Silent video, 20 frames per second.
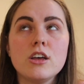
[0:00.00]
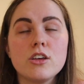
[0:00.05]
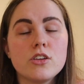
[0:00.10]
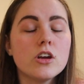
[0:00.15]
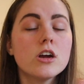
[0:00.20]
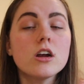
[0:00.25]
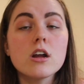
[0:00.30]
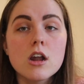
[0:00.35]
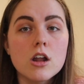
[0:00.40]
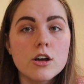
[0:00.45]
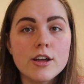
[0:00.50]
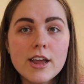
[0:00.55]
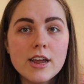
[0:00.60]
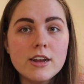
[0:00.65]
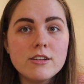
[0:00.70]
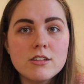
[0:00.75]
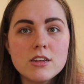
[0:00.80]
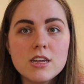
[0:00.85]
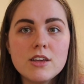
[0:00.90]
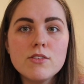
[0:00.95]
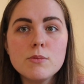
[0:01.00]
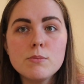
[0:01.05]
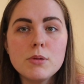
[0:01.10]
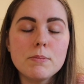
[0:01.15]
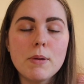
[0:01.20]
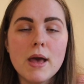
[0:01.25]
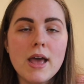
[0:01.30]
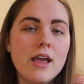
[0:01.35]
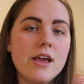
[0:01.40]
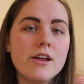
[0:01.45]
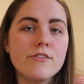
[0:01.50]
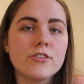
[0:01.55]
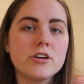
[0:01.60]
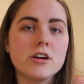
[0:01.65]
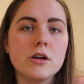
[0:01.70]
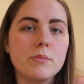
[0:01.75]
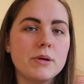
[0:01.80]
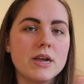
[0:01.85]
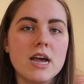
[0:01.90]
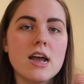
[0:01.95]
"You're lucky to even be paid for
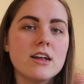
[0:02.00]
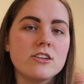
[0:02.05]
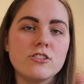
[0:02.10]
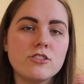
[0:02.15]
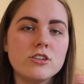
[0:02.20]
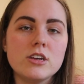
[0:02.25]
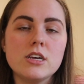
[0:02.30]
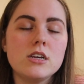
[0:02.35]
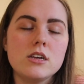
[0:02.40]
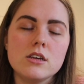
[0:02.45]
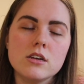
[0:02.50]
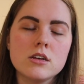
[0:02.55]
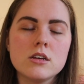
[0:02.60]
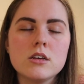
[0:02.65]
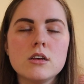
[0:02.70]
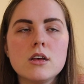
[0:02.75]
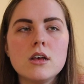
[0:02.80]
your PhD."